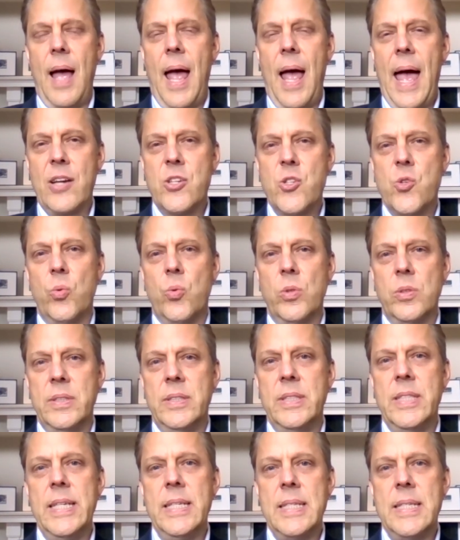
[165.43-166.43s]
actual
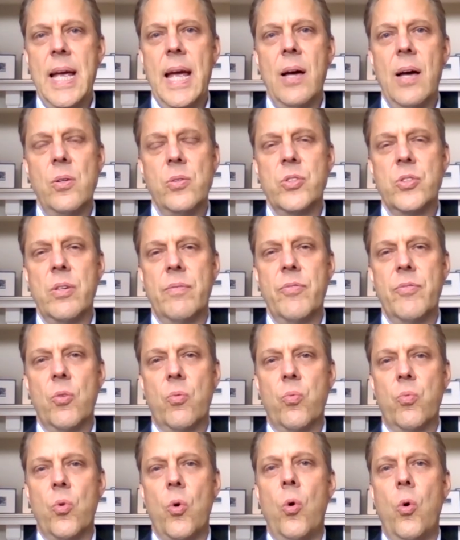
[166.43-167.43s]
details of the
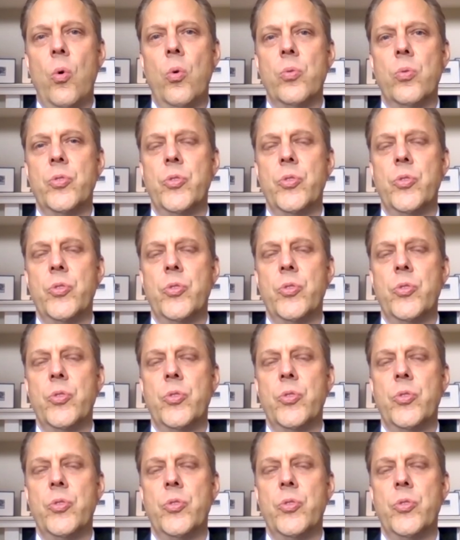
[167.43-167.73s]
role,